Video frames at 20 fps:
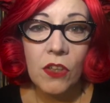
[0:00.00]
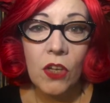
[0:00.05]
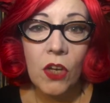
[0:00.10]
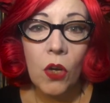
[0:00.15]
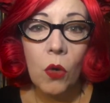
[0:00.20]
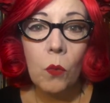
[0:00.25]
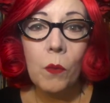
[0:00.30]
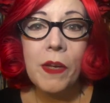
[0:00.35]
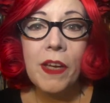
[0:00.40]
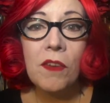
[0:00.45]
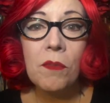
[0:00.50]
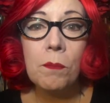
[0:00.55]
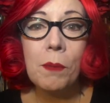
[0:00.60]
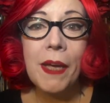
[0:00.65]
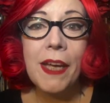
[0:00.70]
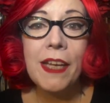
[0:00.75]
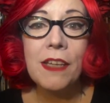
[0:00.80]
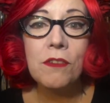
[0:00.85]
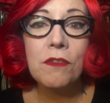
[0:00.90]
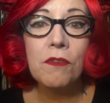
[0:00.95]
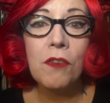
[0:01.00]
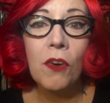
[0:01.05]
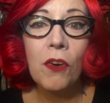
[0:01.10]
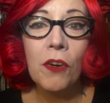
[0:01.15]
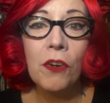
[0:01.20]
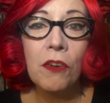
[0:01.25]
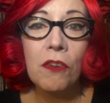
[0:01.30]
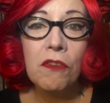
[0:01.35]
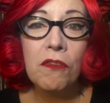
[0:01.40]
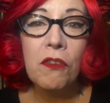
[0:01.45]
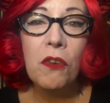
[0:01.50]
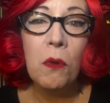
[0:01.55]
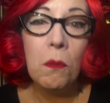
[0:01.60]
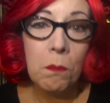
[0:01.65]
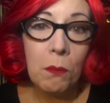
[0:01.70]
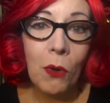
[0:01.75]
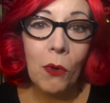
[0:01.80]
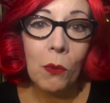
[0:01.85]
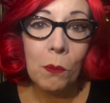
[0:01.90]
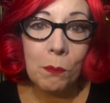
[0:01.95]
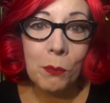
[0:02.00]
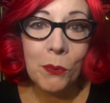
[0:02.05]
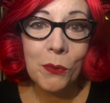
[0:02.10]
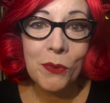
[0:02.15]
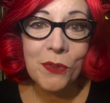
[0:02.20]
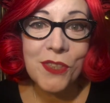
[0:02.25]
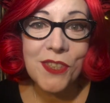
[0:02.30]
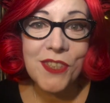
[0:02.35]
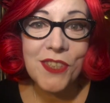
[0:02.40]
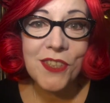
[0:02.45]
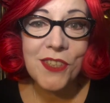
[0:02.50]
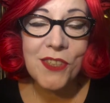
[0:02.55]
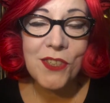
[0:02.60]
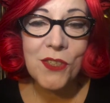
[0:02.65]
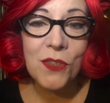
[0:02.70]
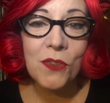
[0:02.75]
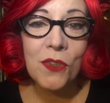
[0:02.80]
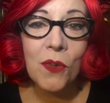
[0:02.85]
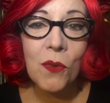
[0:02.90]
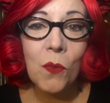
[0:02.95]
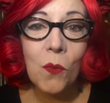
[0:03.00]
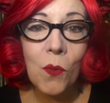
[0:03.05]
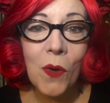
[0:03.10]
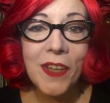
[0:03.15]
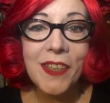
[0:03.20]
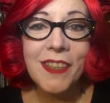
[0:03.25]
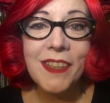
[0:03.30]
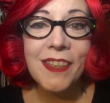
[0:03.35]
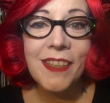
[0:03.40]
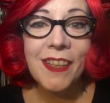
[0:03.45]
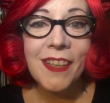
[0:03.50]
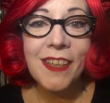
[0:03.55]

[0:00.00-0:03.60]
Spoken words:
We have paid for football boots so that one